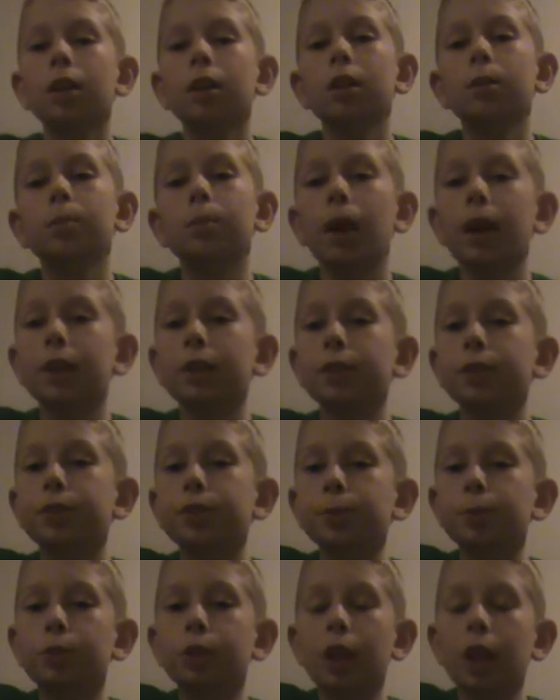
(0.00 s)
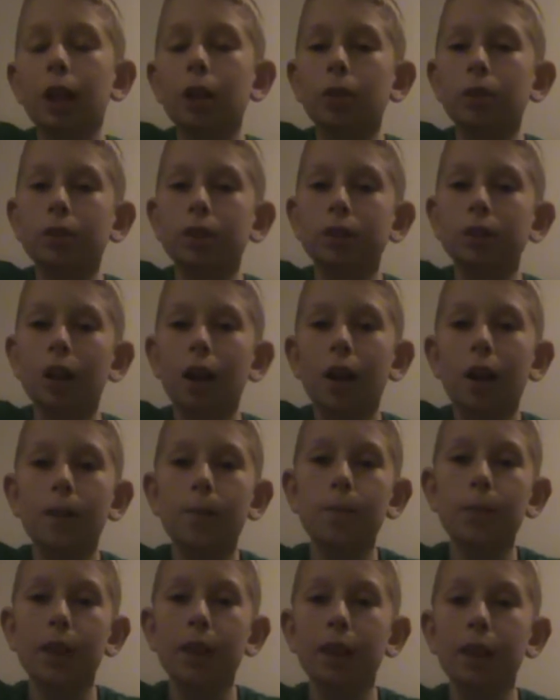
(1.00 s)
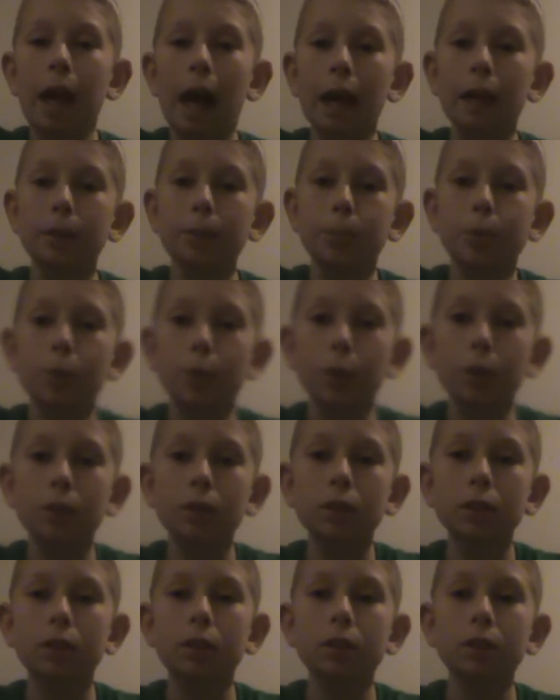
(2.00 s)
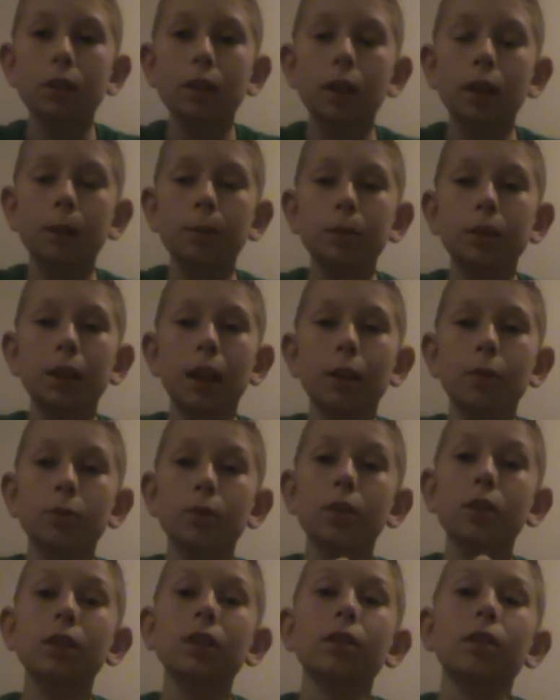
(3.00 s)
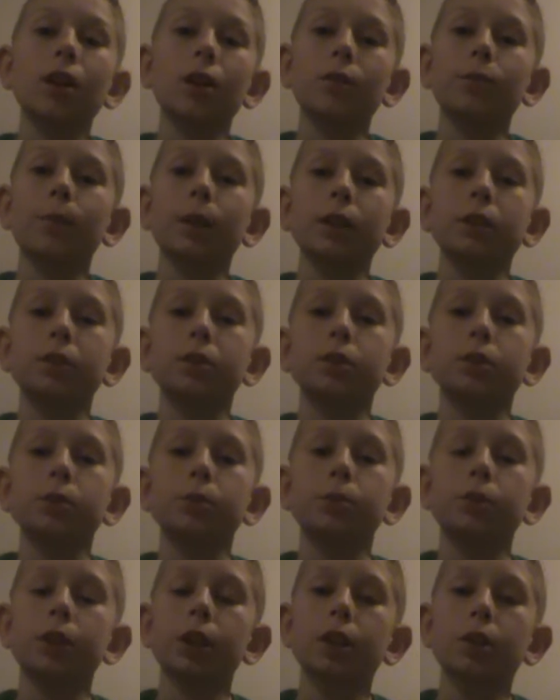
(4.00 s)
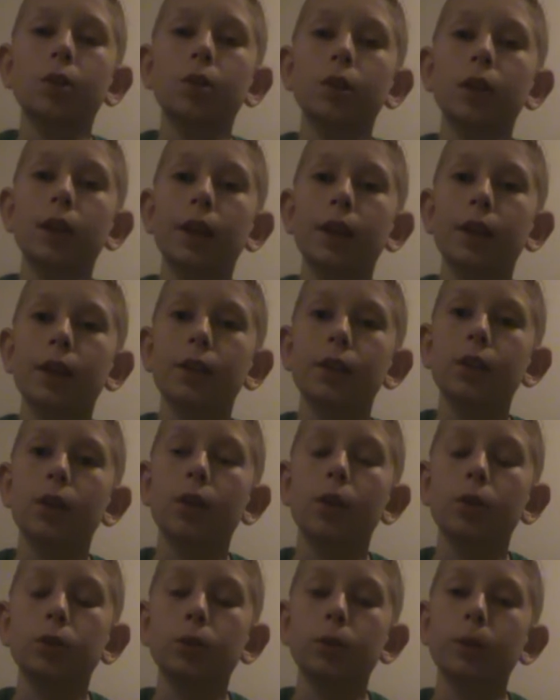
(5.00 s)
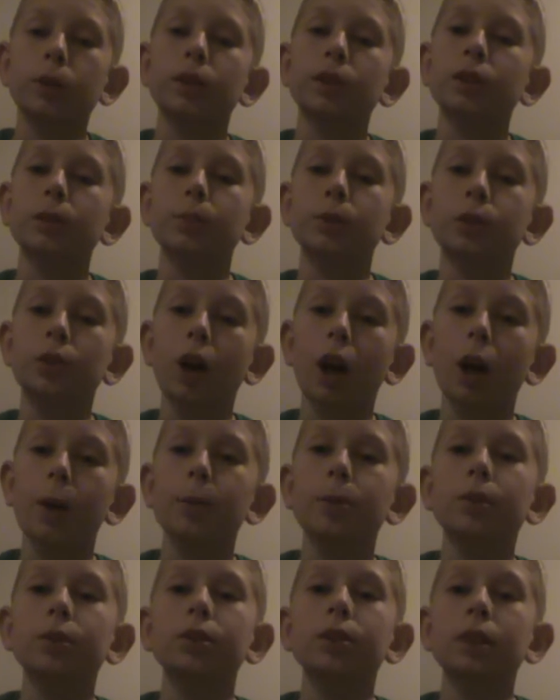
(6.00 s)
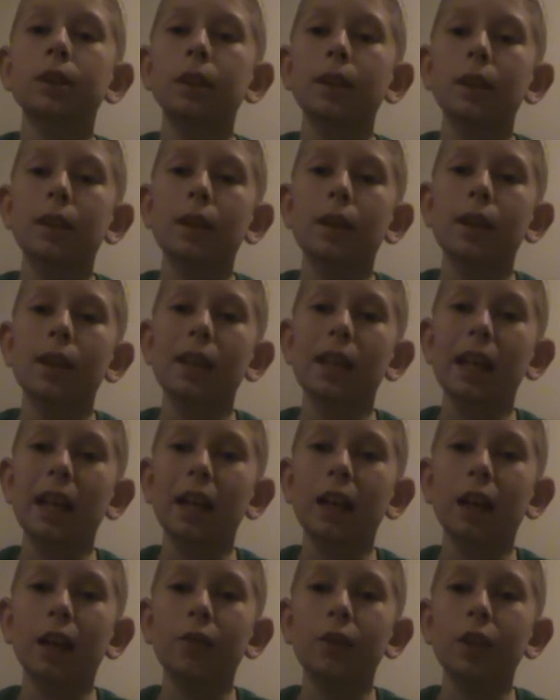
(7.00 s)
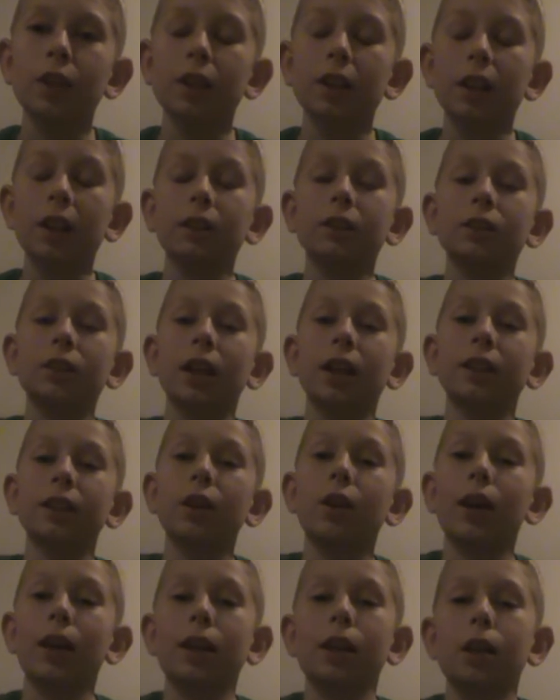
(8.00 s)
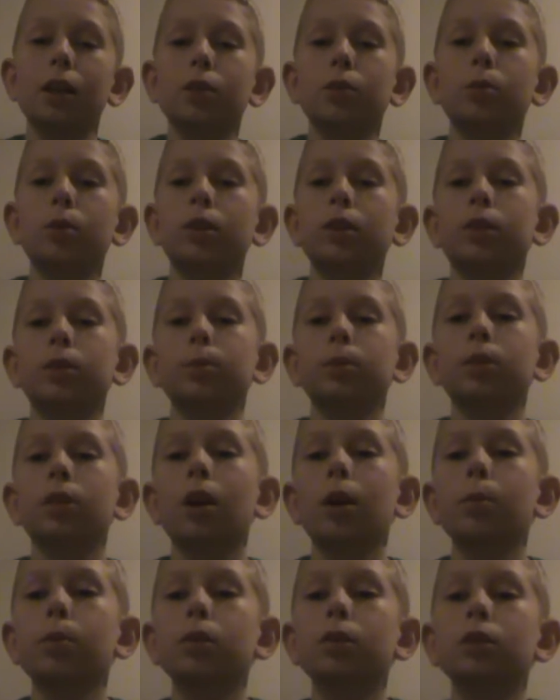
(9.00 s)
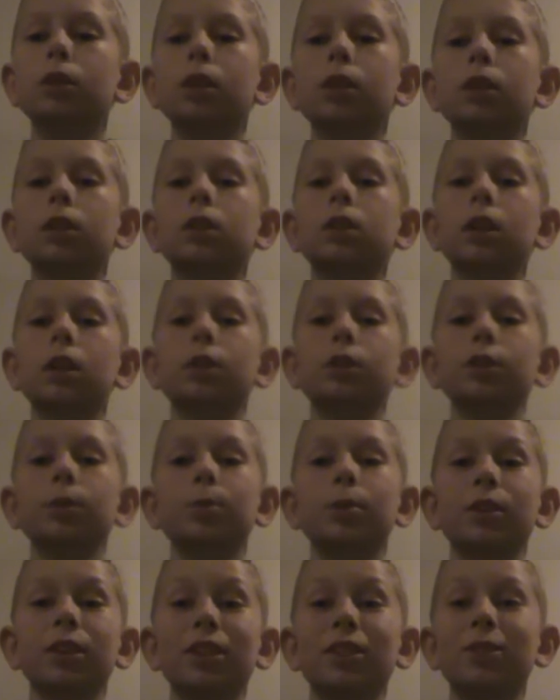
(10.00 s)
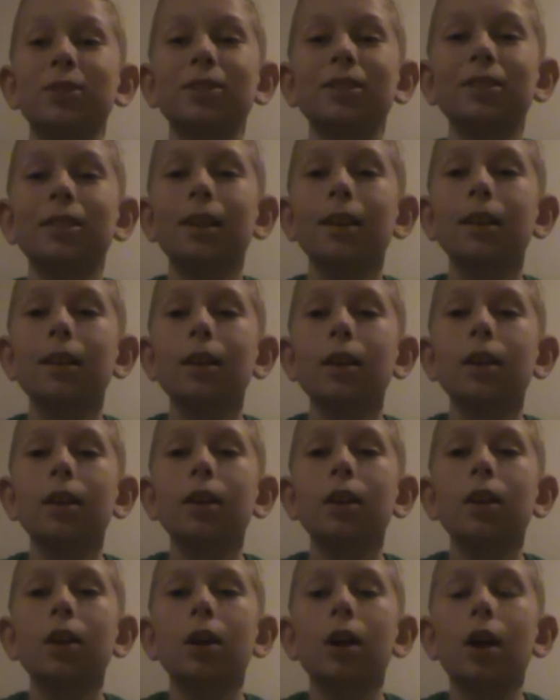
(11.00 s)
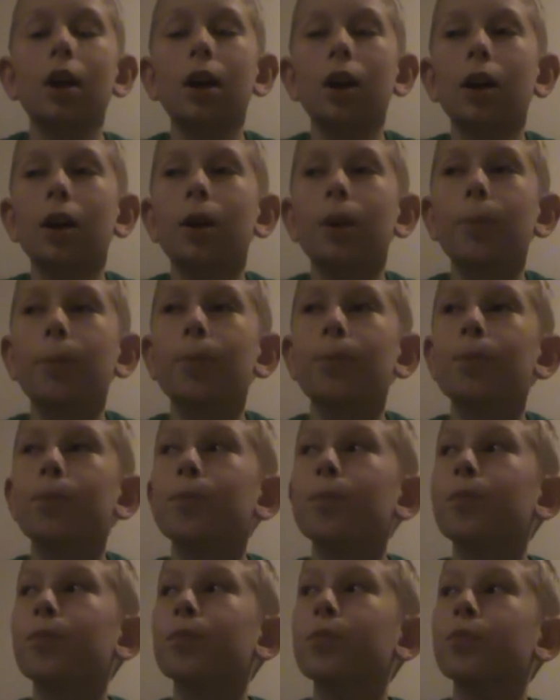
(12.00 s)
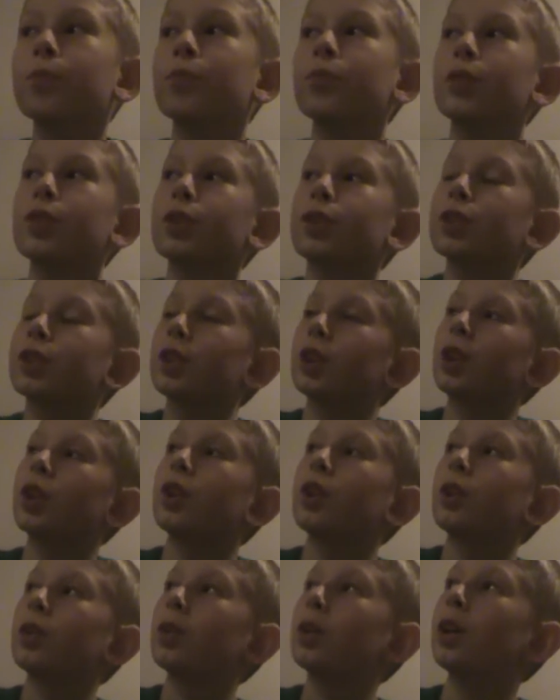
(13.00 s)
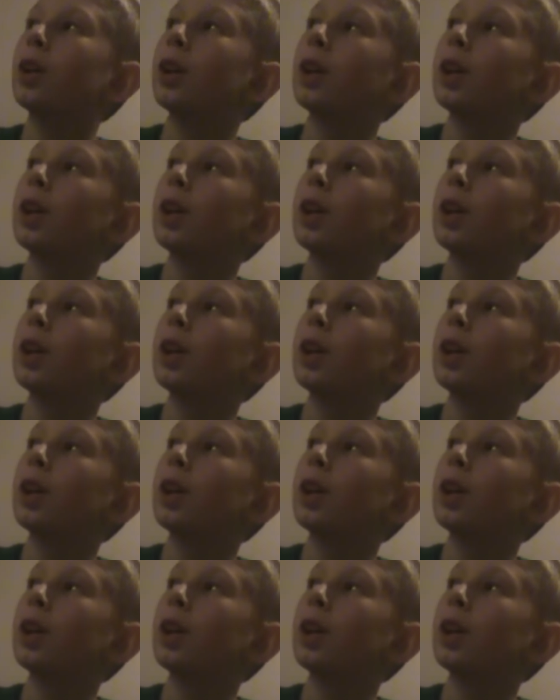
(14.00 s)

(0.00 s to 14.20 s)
my YouTube channel is not that important. I mean, I really love my YouTube channel and all 20 subscribers that I have on it. I know I got 20 subscribers today. It's actually pretty cool. Um, so,